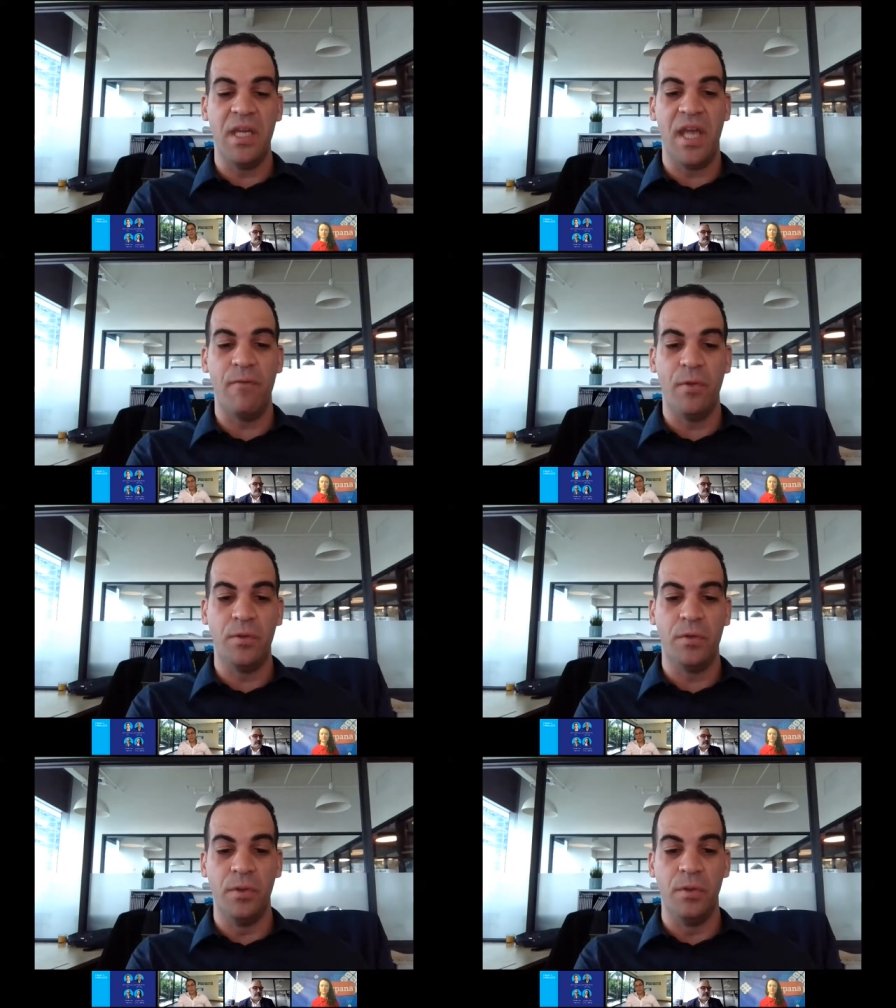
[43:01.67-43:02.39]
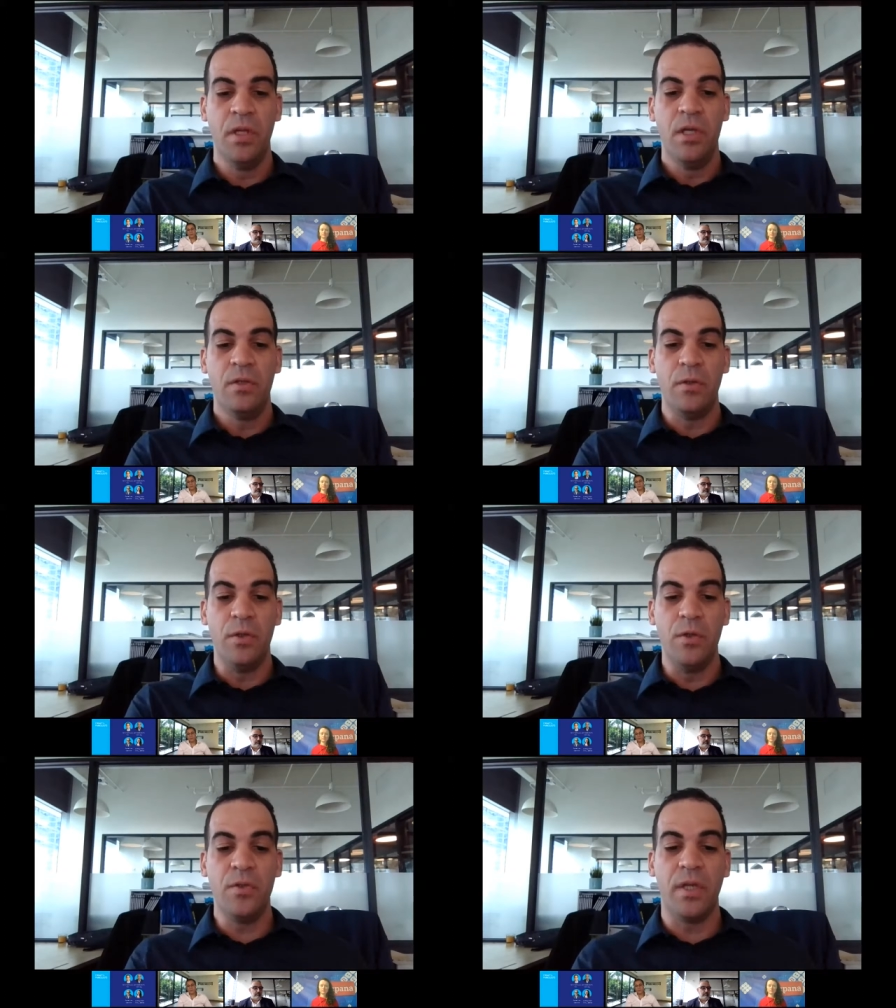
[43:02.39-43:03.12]
and being able to
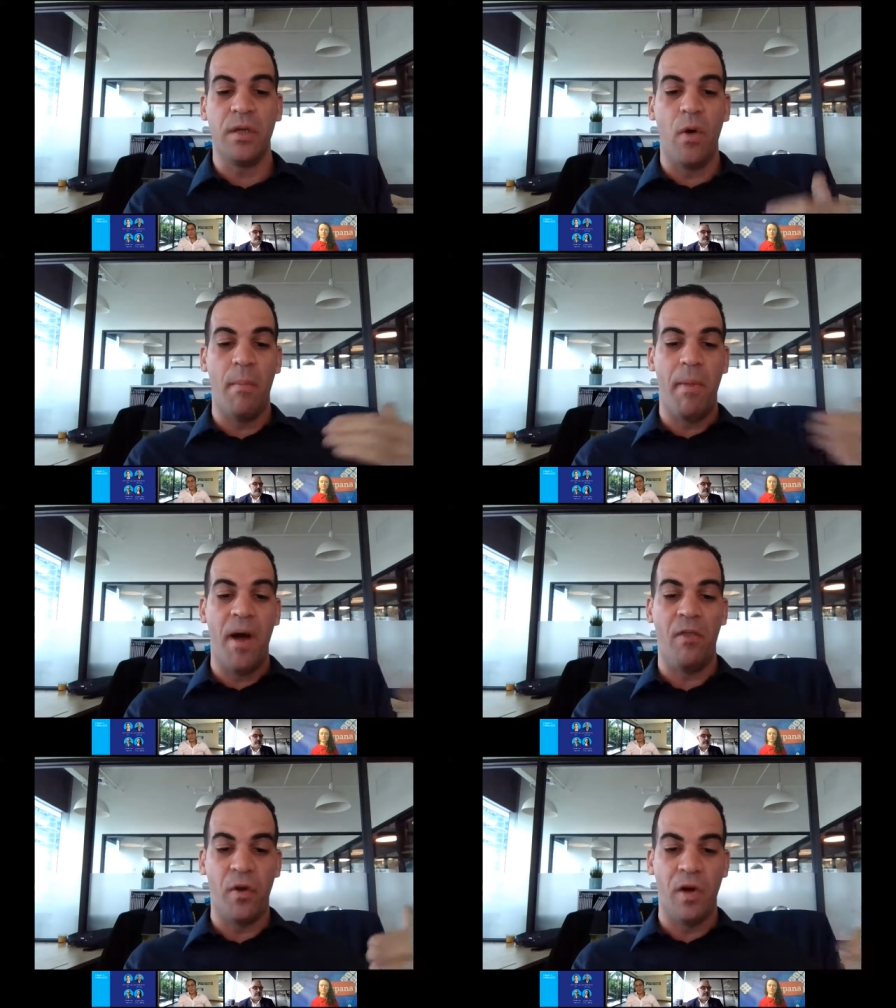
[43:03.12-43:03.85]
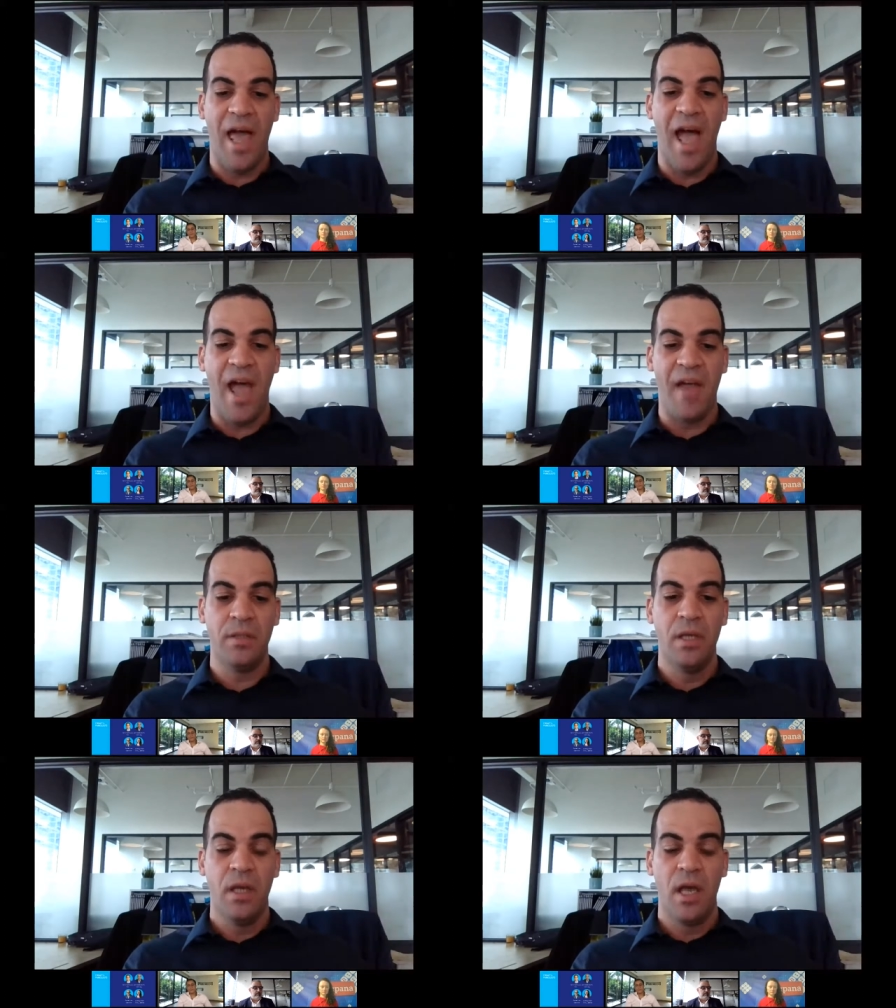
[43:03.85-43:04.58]
use and go about their
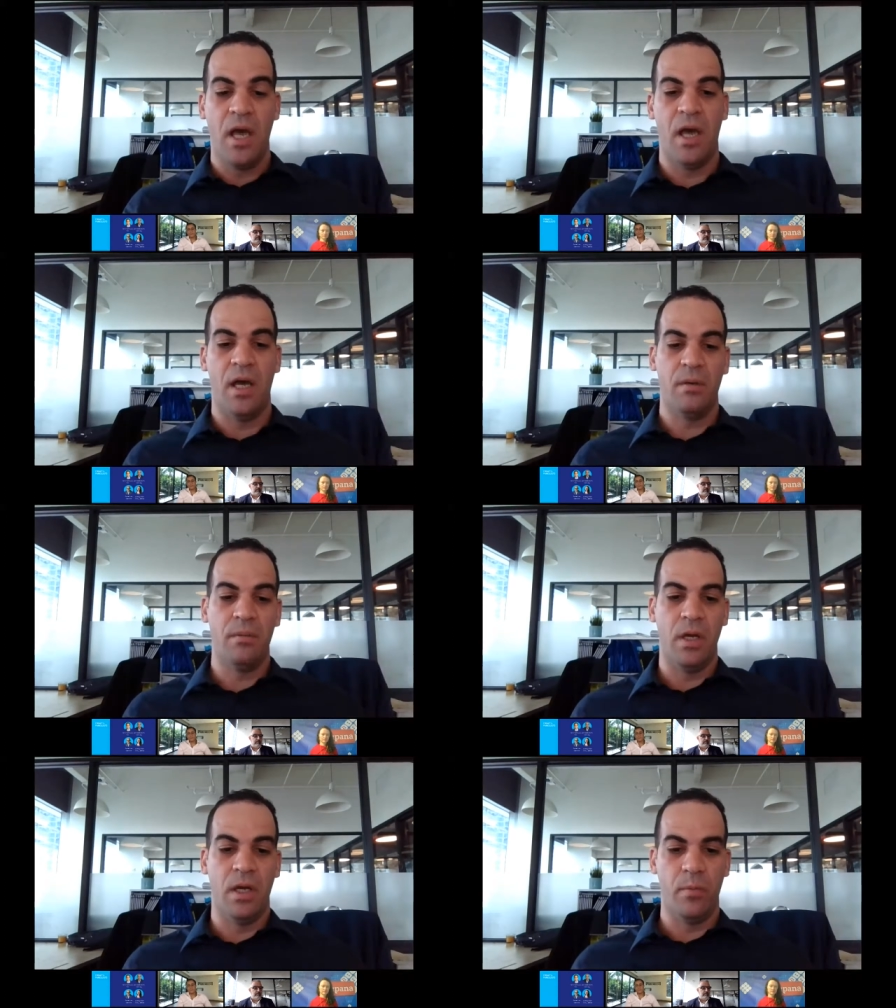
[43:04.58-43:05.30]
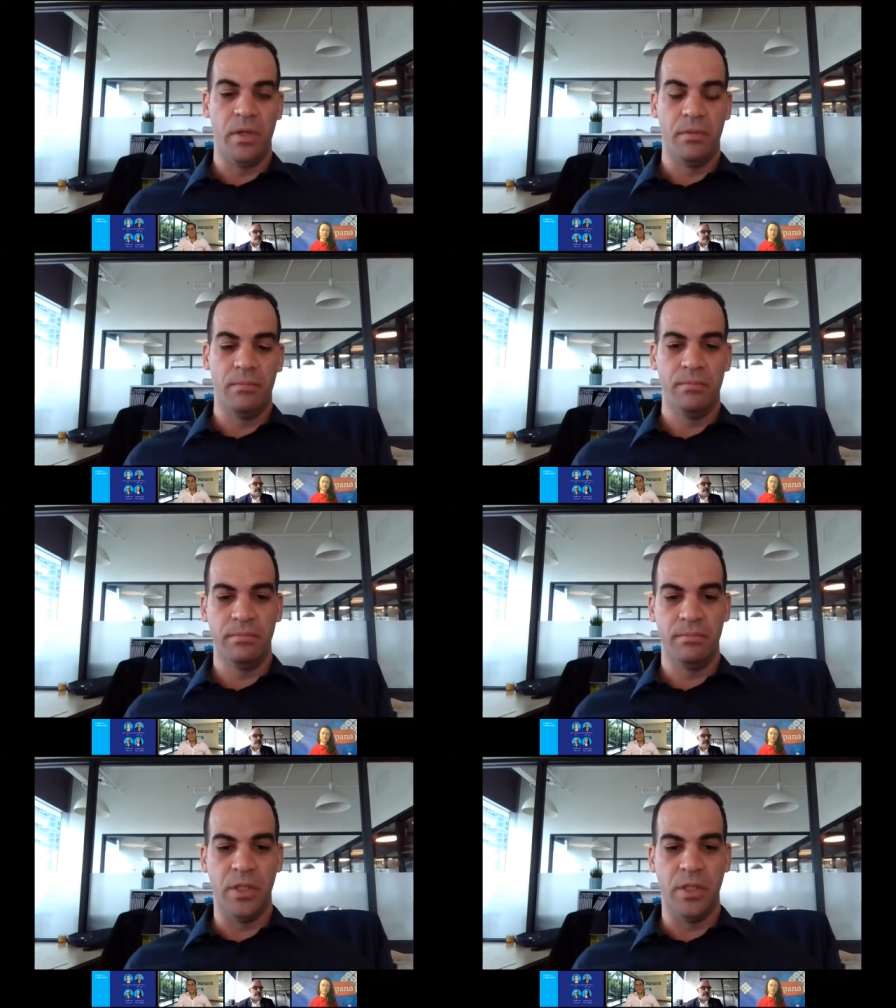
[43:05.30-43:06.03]
lives when
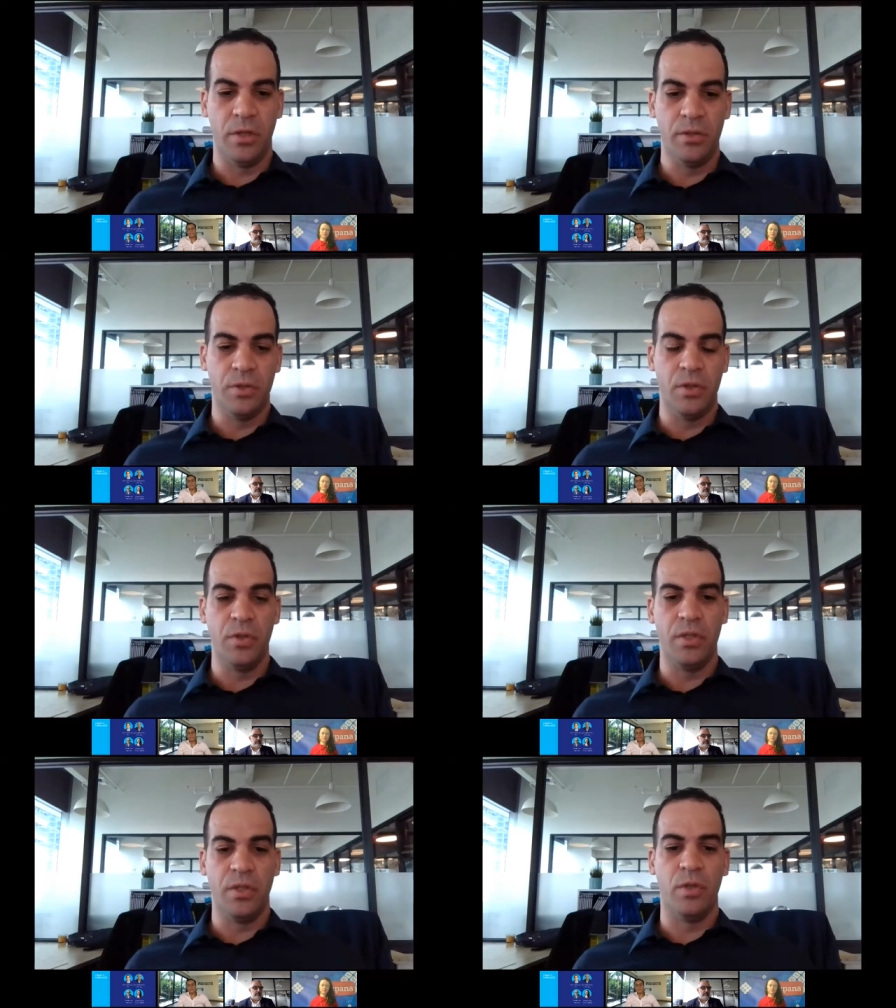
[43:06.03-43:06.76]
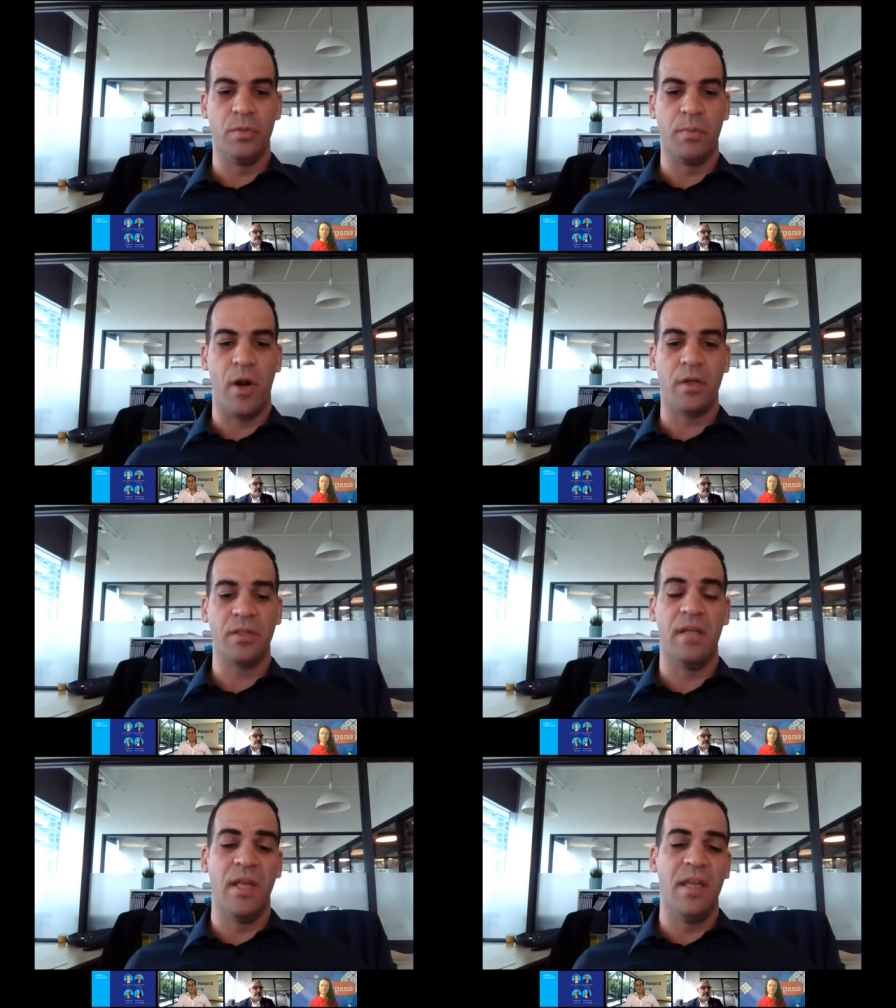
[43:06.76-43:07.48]
just using those products.